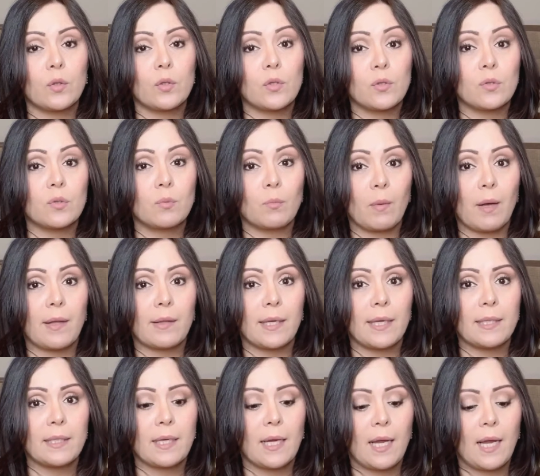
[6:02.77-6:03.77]
to smell
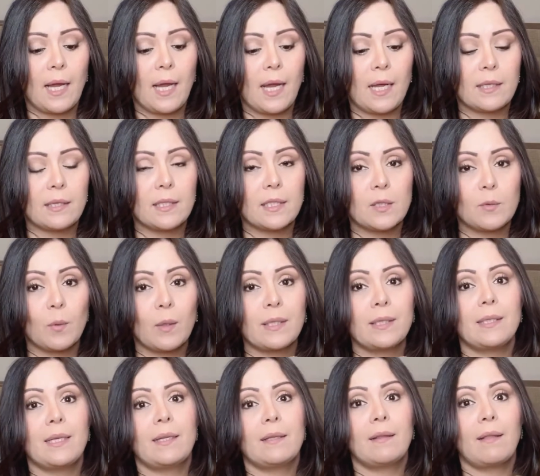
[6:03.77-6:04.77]
it. And this one
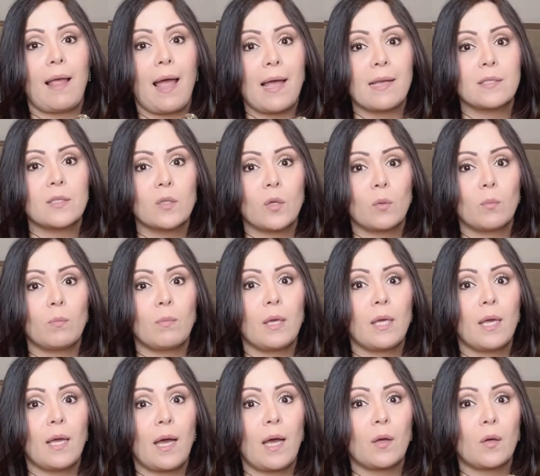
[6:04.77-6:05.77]
did last on
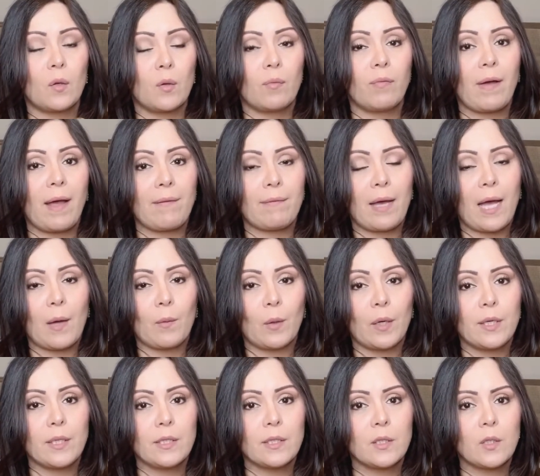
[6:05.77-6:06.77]
me a good 5
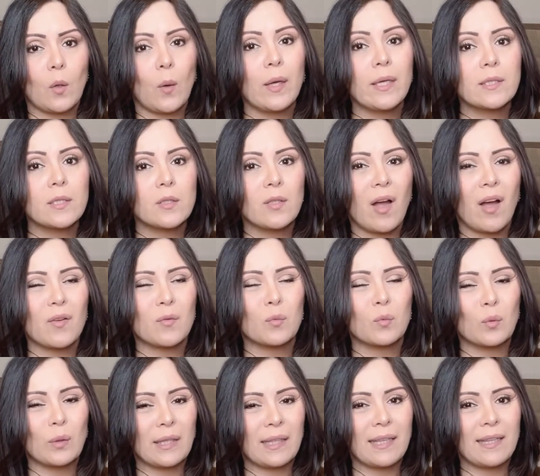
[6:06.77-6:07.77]
hours, so it's not
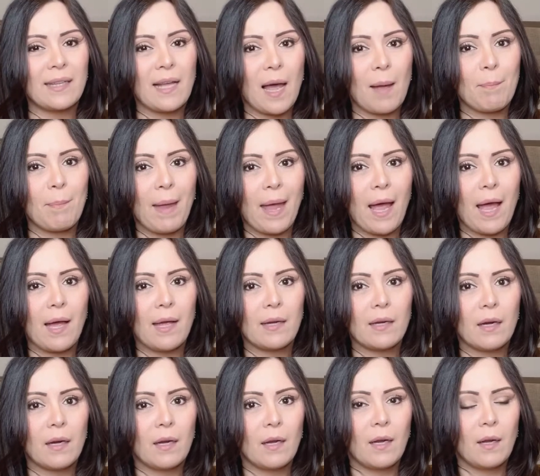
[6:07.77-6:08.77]
really that bad.
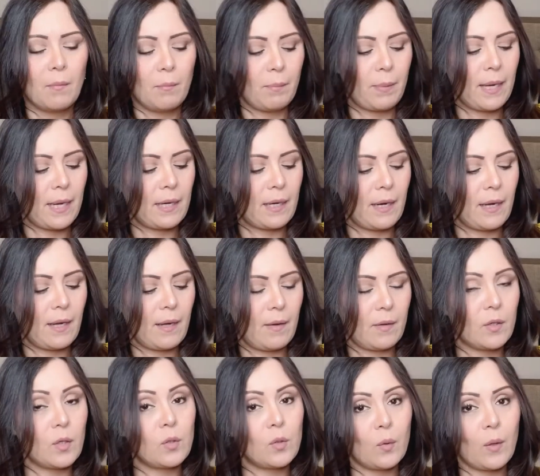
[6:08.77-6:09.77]
But
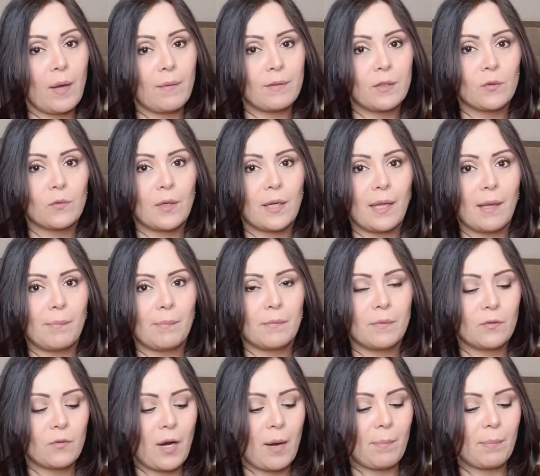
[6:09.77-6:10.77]
you do have to
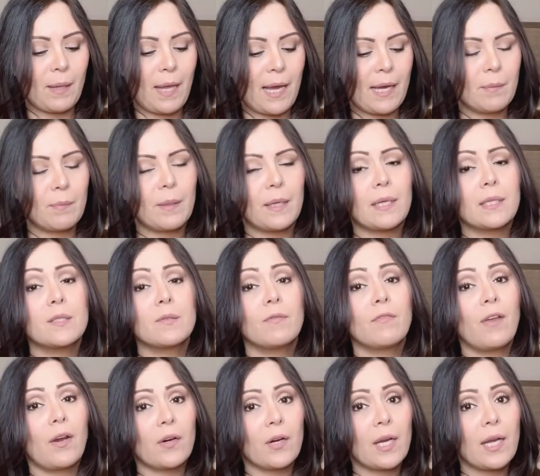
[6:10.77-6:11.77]
reapply it. But it's
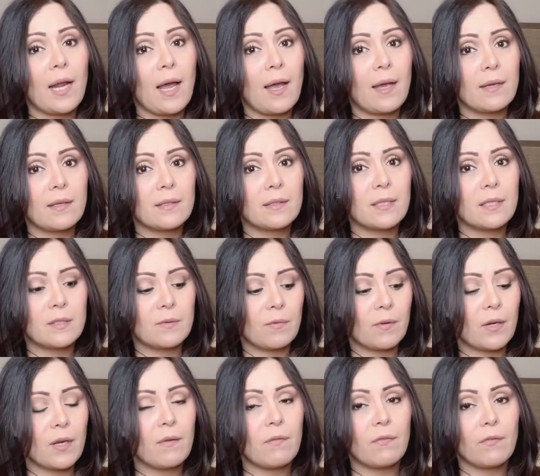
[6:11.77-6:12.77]
very nice, it's
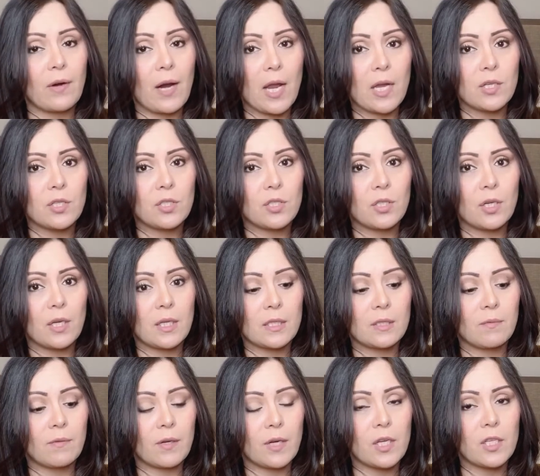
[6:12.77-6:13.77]
very fresh,
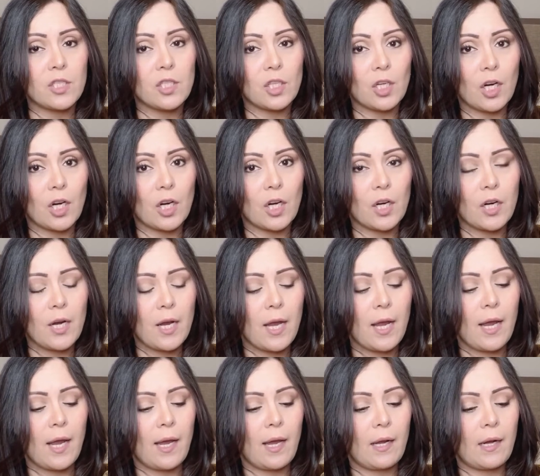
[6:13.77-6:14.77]
it's very sheer,
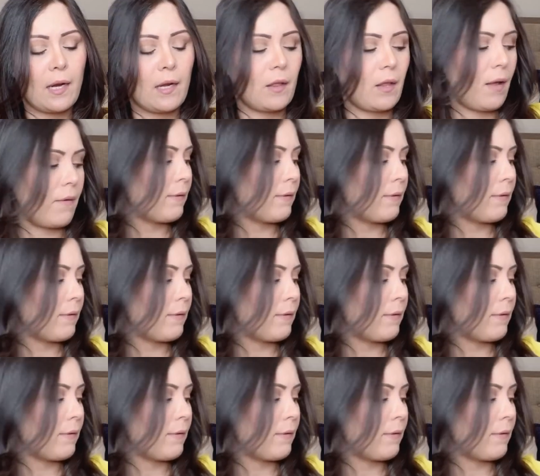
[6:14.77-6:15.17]
and I love